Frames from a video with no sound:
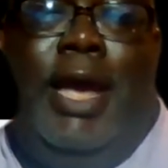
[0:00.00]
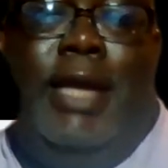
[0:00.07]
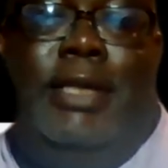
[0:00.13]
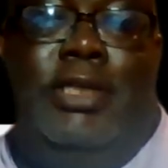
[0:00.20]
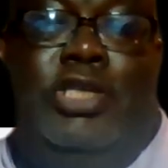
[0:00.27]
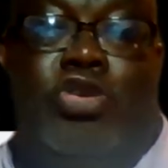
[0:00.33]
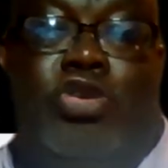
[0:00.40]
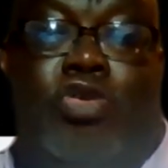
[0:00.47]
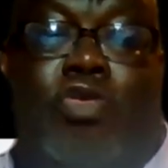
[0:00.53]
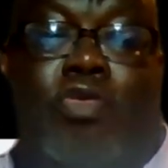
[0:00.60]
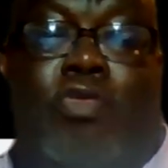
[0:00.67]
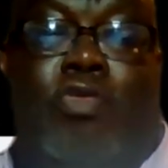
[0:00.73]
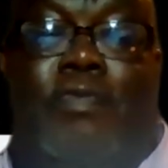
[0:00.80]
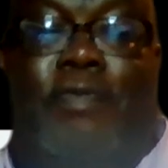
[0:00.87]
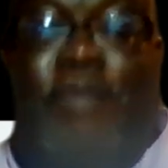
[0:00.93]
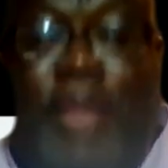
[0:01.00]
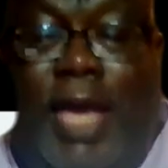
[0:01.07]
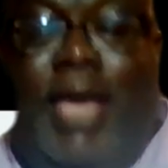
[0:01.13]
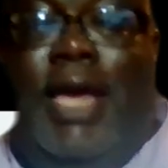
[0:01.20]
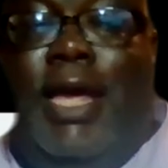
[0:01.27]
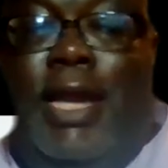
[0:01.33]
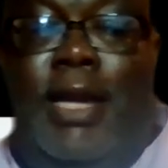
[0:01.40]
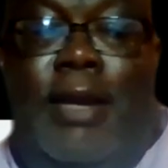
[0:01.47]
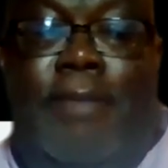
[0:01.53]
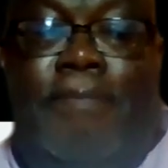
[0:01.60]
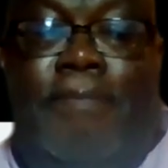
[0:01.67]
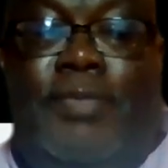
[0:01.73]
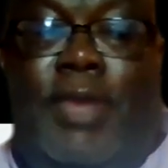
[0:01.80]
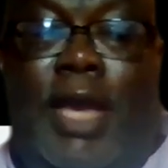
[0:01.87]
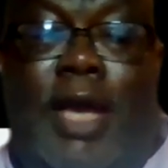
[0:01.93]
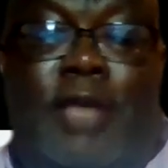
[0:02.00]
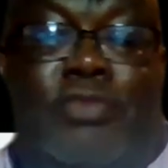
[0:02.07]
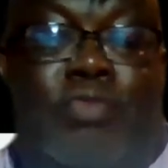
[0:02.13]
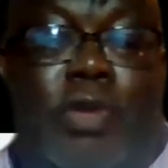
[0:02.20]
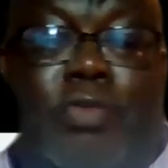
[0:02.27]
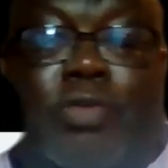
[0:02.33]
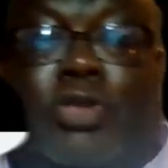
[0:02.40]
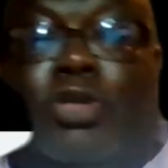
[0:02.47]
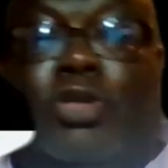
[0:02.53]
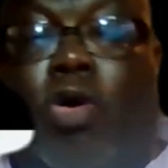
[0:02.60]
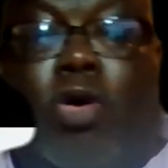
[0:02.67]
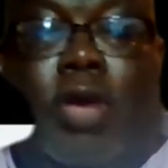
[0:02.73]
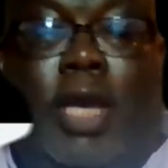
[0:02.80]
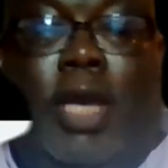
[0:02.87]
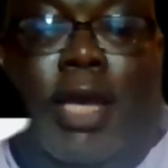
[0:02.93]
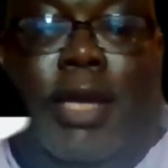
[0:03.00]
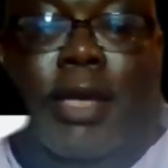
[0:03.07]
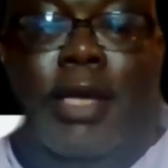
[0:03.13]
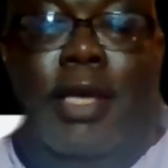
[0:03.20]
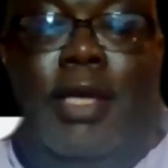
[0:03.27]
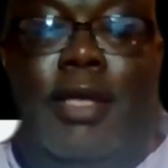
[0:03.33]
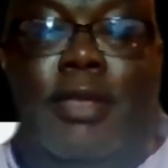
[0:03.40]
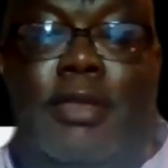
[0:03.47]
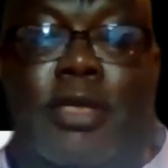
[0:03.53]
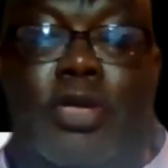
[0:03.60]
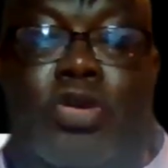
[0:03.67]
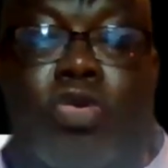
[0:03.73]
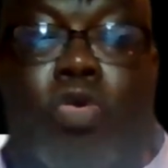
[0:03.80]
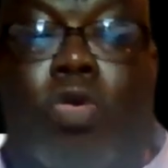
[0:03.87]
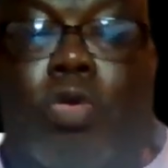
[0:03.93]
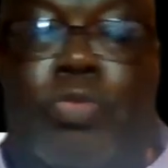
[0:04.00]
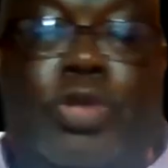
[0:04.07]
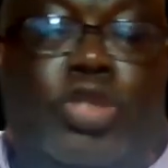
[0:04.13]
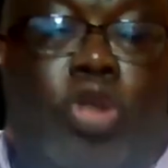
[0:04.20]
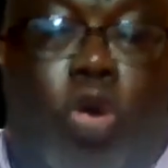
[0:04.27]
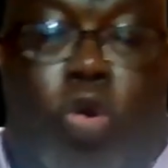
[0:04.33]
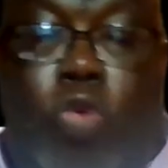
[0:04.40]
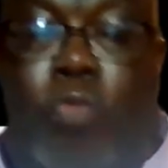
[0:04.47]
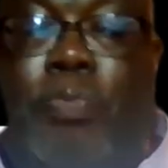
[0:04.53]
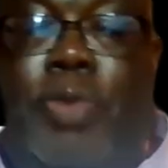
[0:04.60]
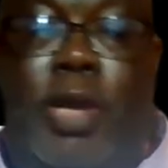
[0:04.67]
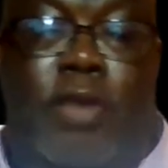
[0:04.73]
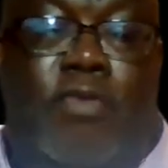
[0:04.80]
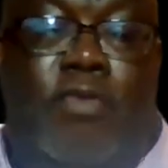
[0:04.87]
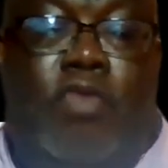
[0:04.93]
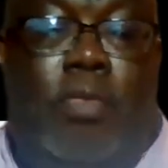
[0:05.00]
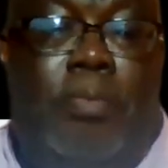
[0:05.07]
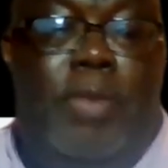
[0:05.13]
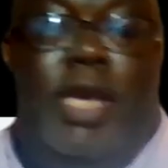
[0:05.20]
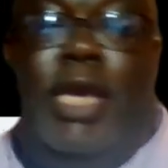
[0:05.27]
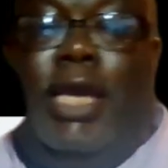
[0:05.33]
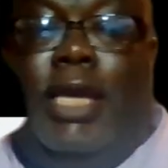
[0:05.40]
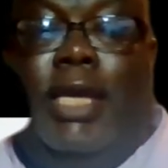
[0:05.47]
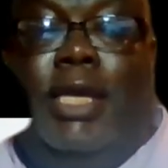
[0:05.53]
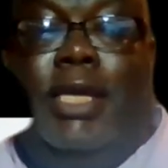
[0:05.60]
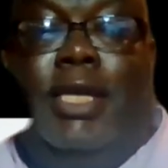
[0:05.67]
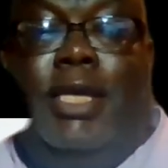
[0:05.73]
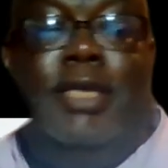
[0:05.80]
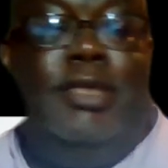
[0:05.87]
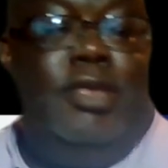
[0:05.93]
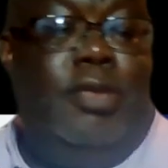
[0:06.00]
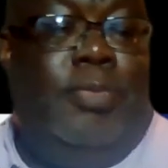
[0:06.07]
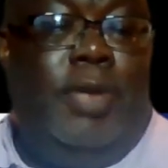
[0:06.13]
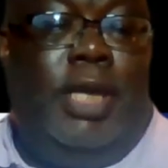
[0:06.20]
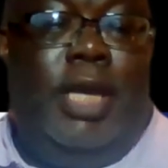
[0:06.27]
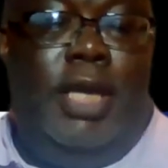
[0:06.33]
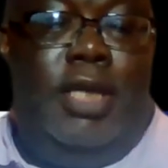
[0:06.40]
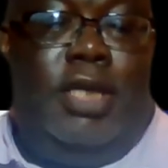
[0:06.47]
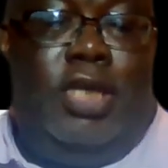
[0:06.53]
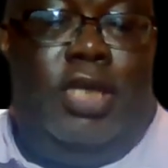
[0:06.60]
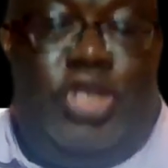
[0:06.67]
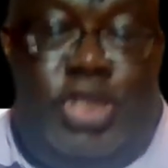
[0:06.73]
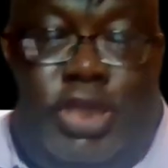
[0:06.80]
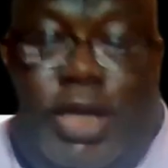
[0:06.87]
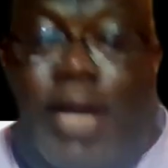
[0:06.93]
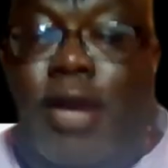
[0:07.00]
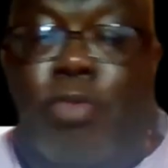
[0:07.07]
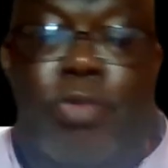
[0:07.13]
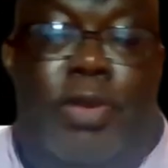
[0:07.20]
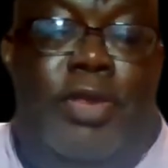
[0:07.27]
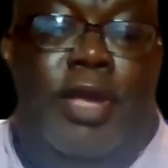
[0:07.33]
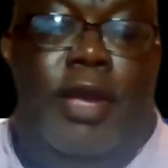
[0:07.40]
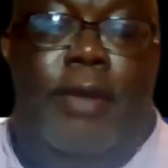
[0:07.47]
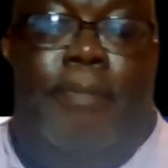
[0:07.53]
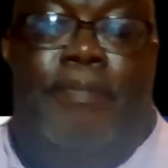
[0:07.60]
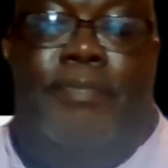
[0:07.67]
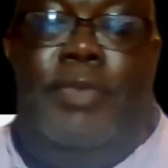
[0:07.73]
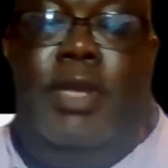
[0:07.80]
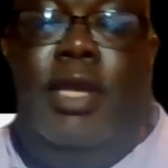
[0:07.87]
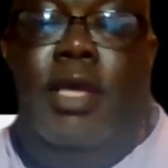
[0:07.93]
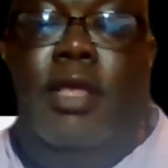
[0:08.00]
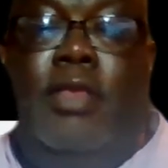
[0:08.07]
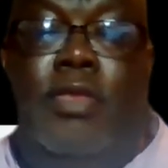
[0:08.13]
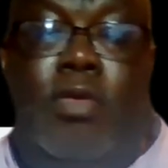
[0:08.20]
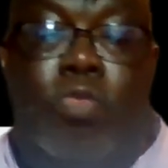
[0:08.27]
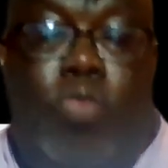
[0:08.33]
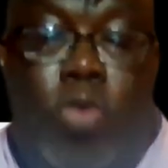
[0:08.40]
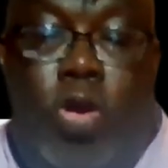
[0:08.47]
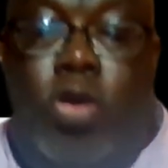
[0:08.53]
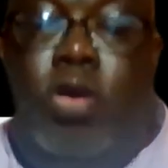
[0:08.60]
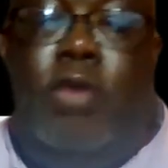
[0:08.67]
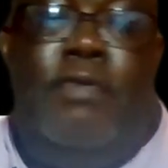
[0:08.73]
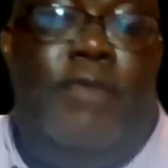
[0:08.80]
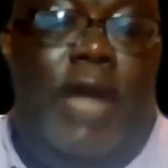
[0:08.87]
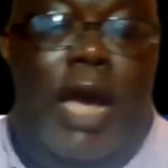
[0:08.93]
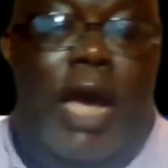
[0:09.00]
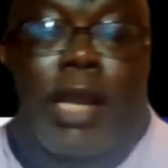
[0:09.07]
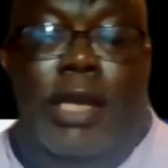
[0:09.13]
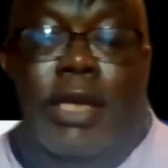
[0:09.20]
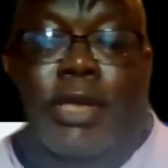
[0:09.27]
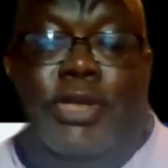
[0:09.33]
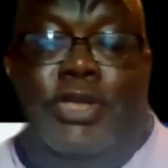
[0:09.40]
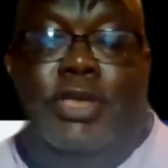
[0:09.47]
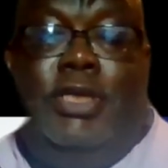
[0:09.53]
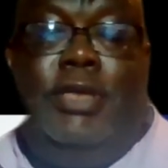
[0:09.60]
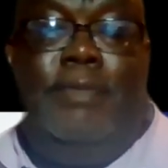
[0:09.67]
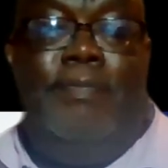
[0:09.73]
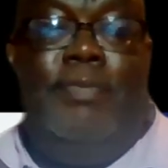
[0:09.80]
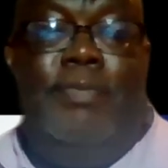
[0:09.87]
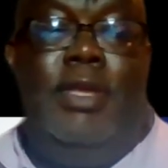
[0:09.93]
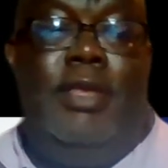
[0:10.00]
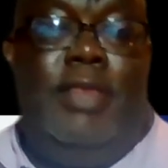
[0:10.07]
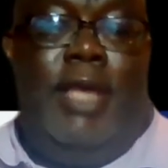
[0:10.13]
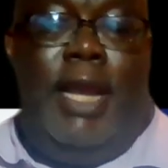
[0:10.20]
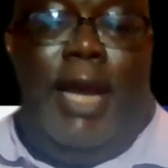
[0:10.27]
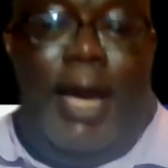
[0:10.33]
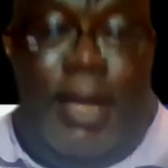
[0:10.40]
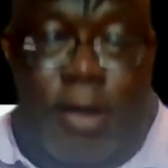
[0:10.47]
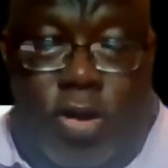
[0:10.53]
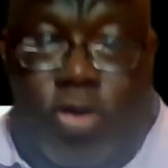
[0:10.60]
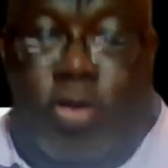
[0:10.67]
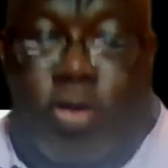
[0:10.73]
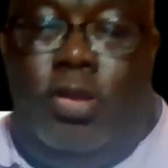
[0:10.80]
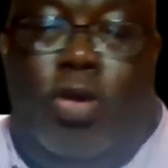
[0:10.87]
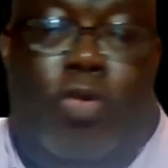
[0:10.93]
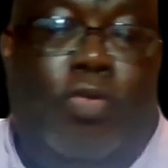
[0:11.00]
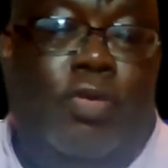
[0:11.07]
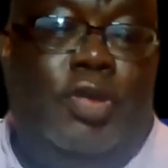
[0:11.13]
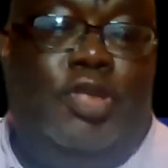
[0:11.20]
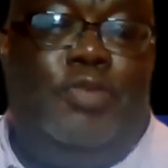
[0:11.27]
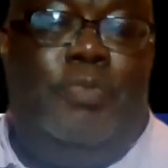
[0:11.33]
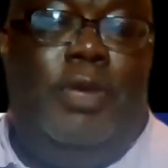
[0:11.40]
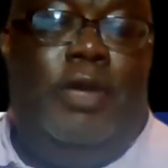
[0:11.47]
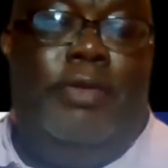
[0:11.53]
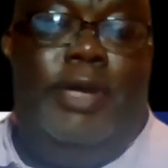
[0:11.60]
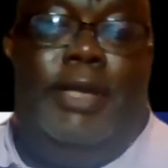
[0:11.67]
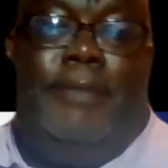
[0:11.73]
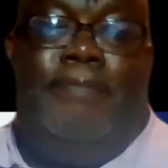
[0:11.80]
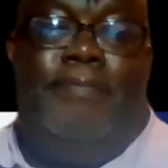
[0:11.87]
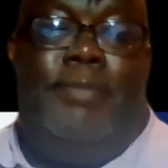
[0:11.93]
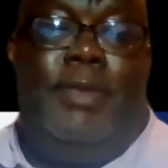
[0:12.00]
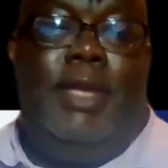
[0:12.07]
And so then, as we were talking, the door was open for me to begin to share with him the word of knowledge that I'd heard the Holy Spirit.